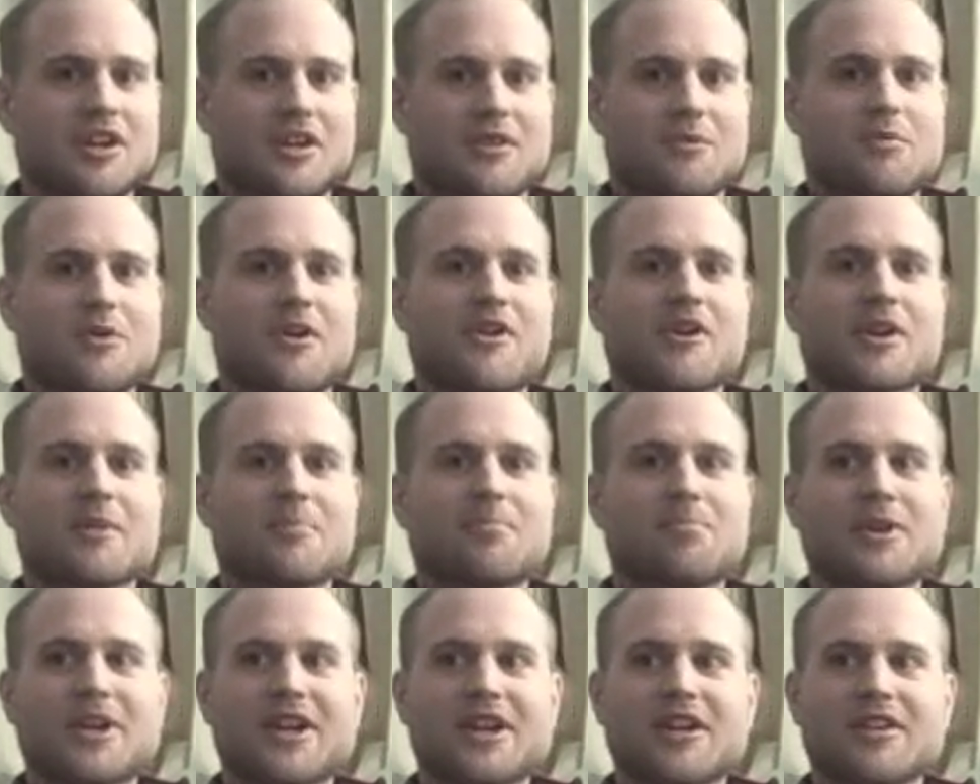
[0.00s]
Wearing a
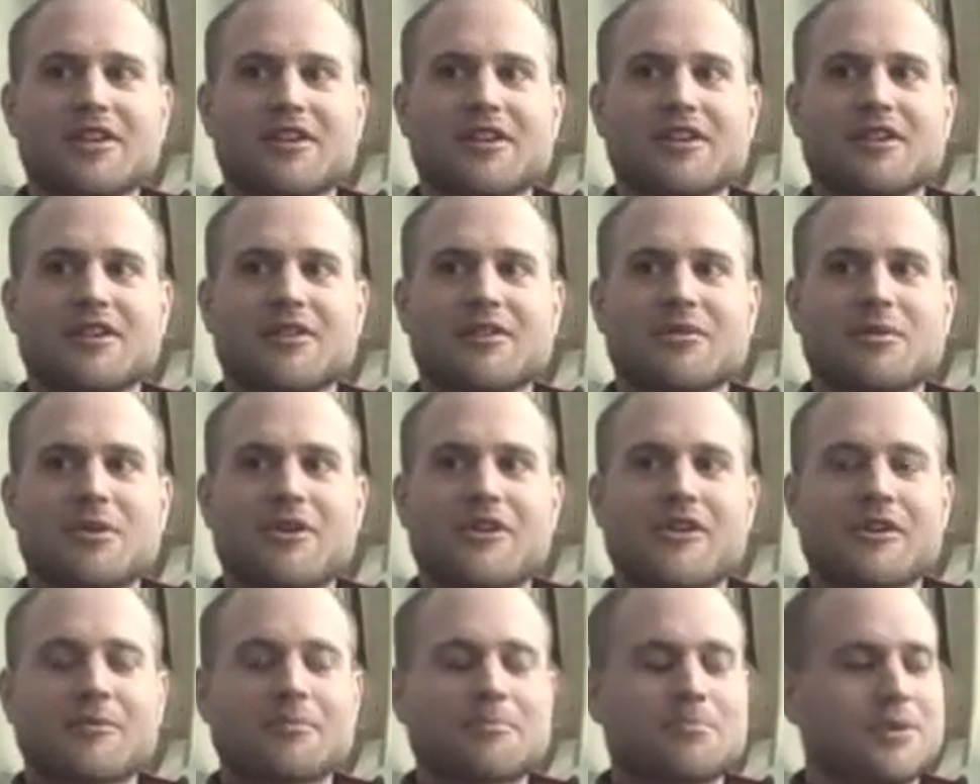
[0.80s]
plate,
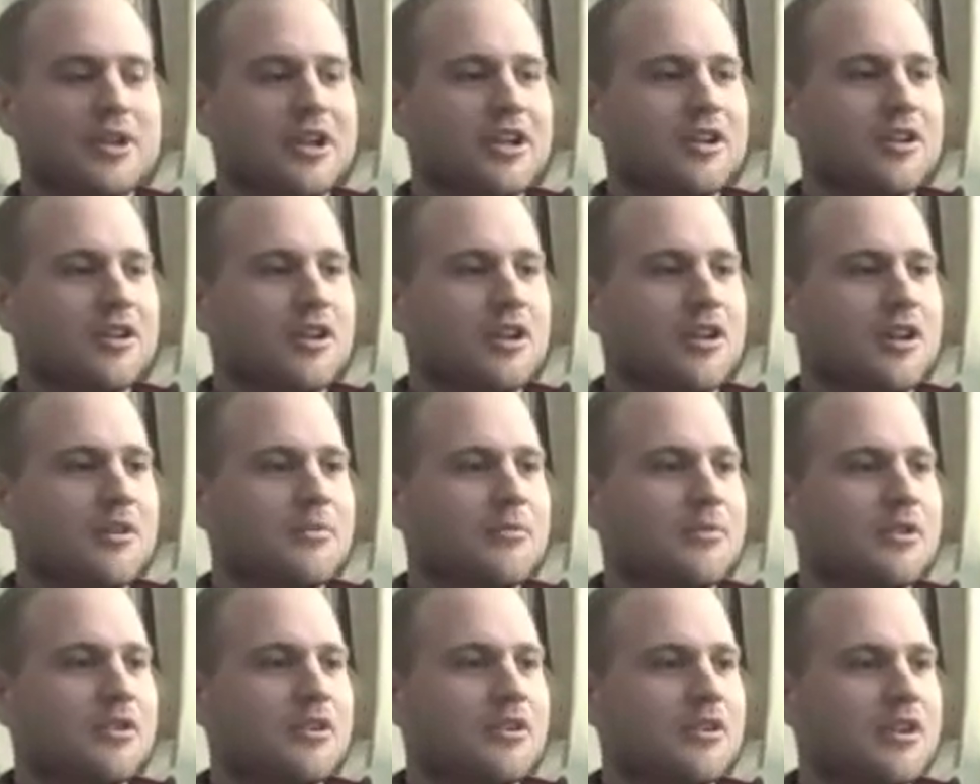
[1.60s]
wearing plate
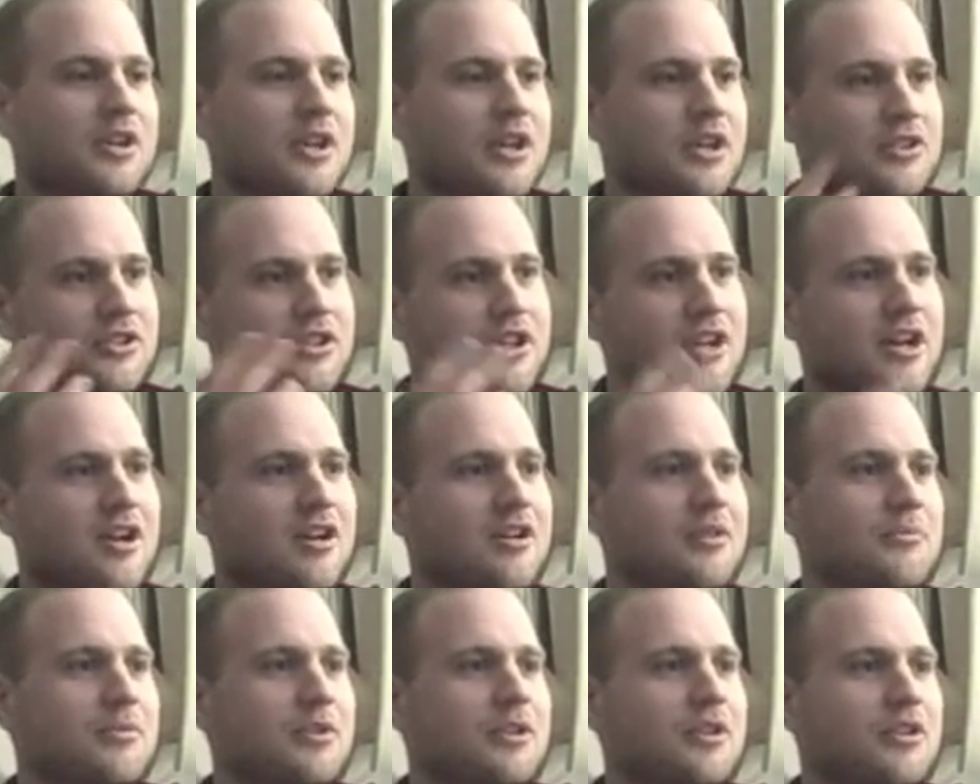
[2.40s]
armor and your
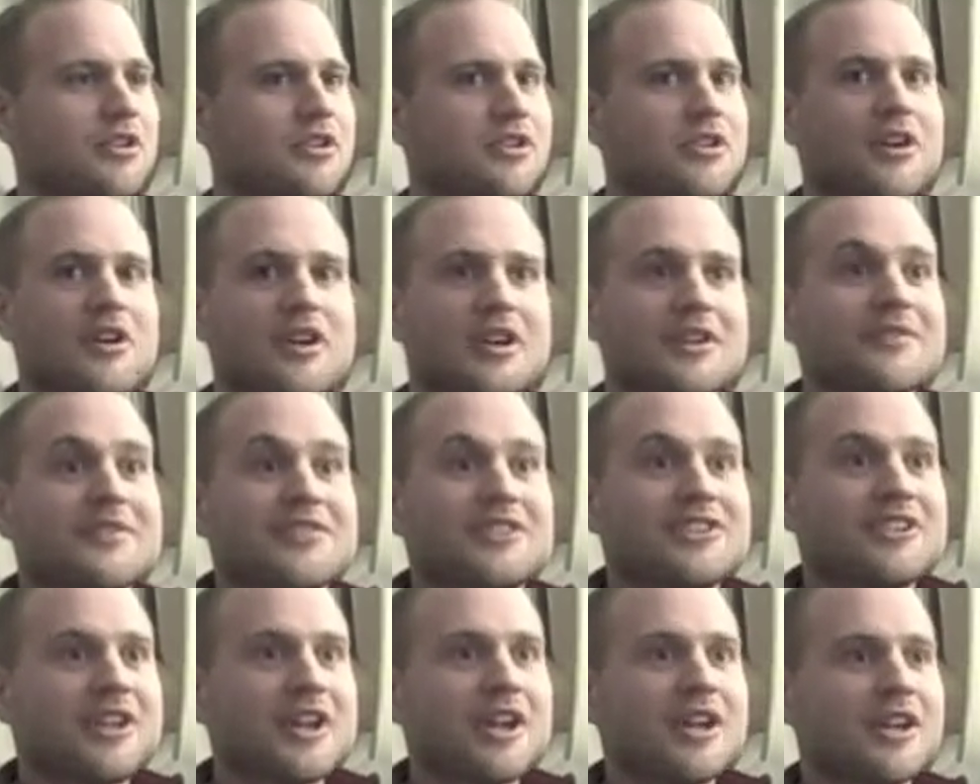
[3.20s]
helmet, you can't even
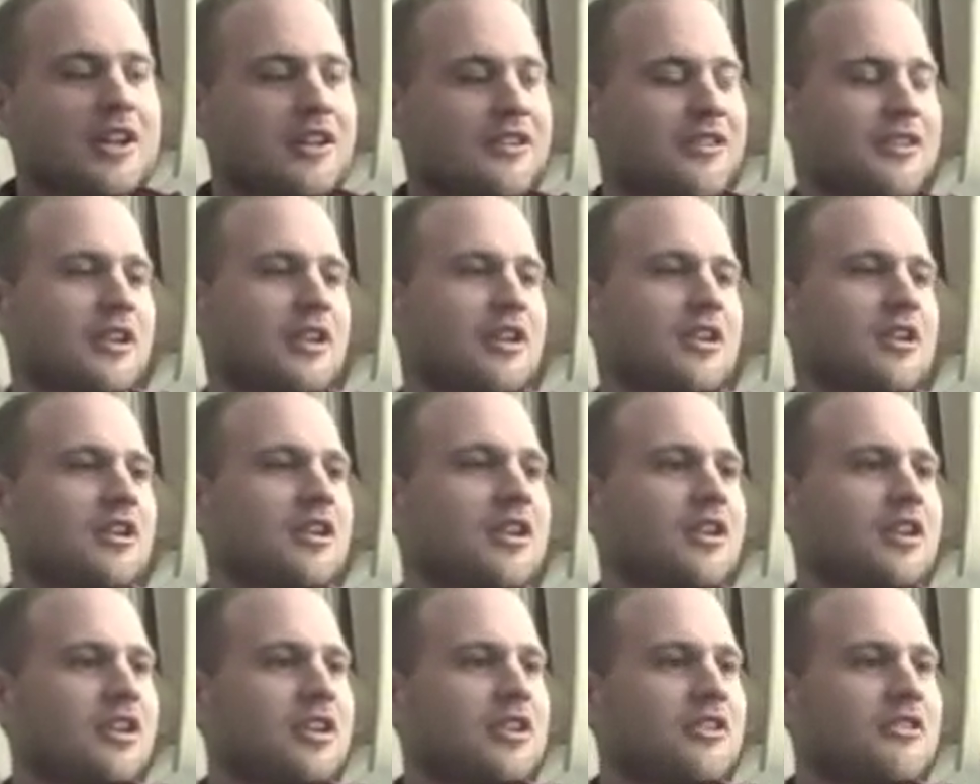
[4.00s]
see anything.
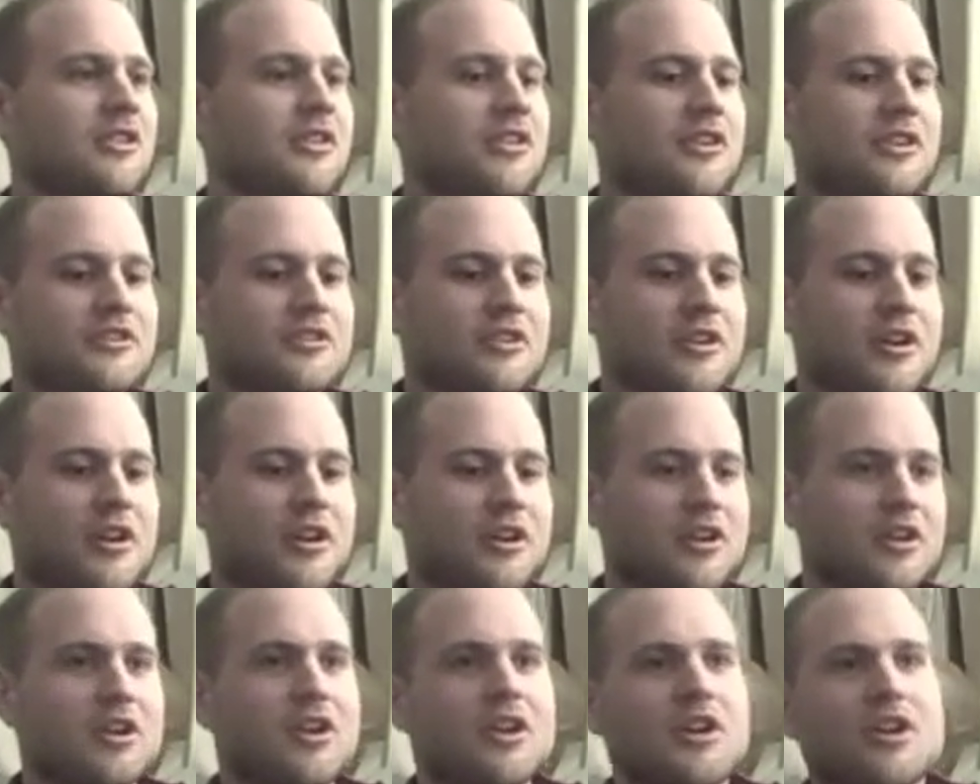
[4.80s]
You're in the
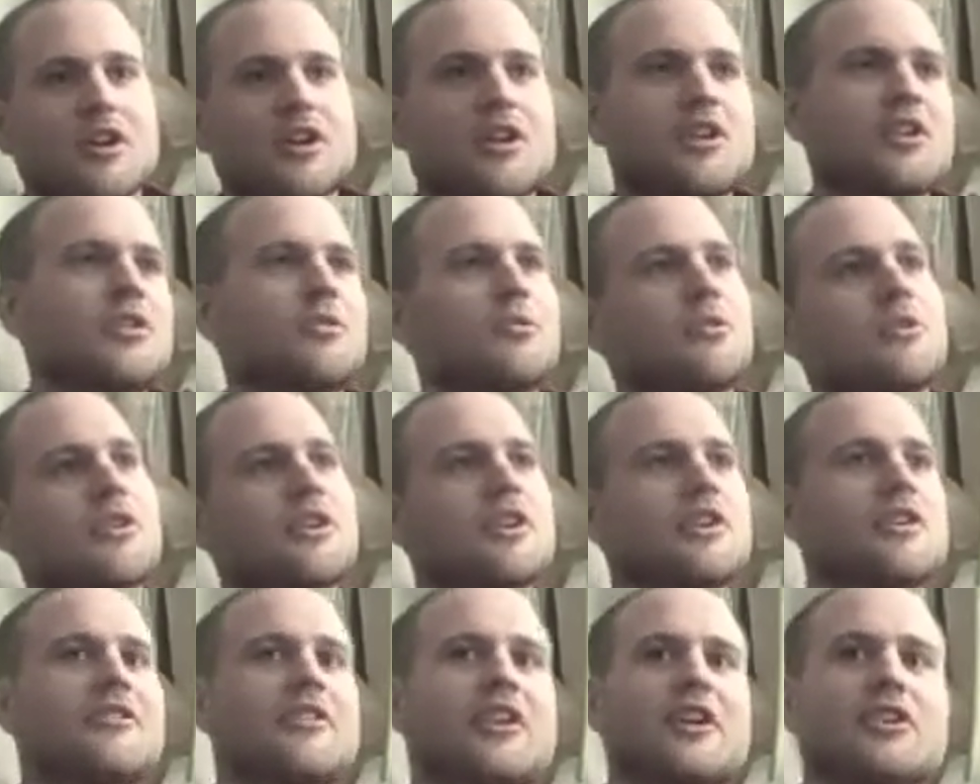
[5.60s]
dark. You're
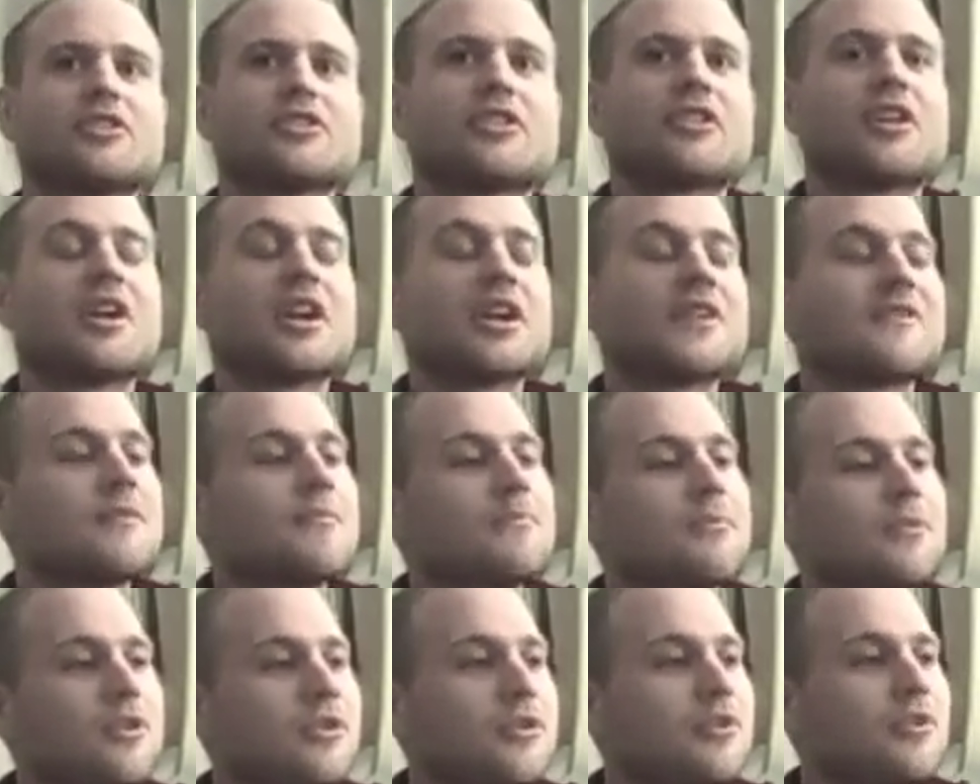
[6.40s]
walking around. You can't even
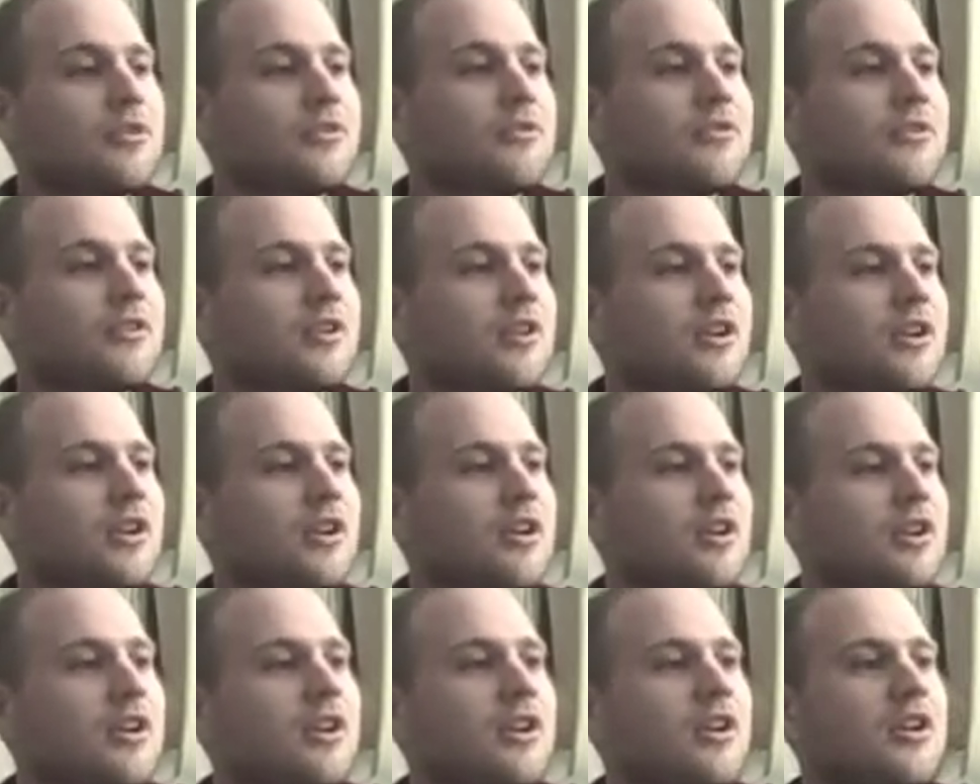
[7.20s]
move.
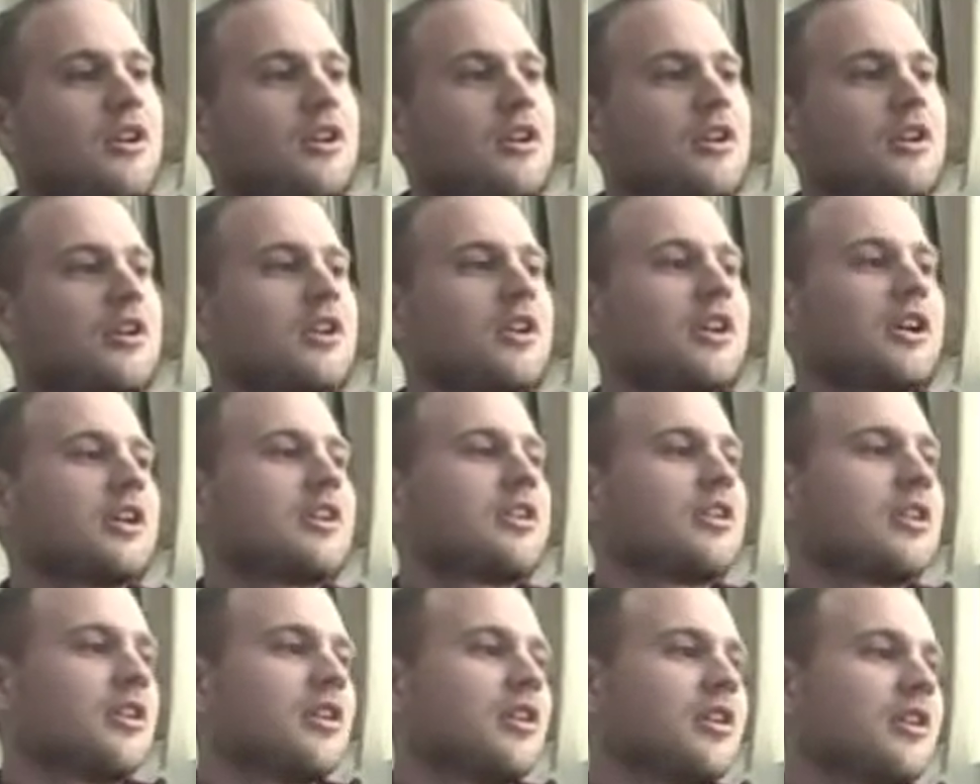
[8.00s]
You're
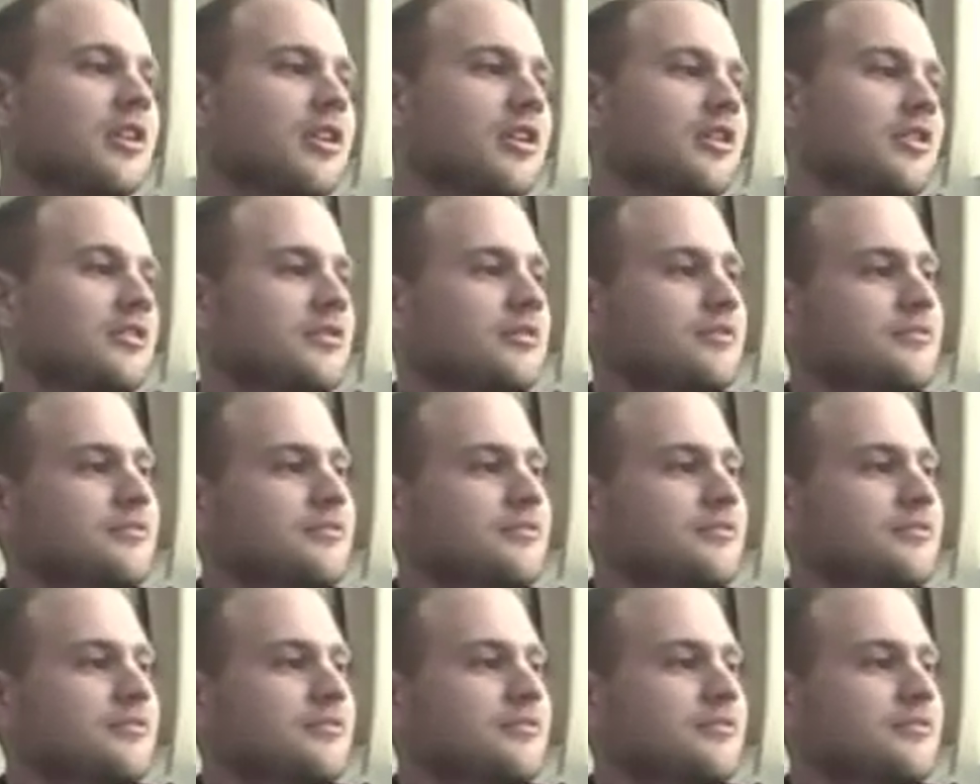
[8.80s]
like uh,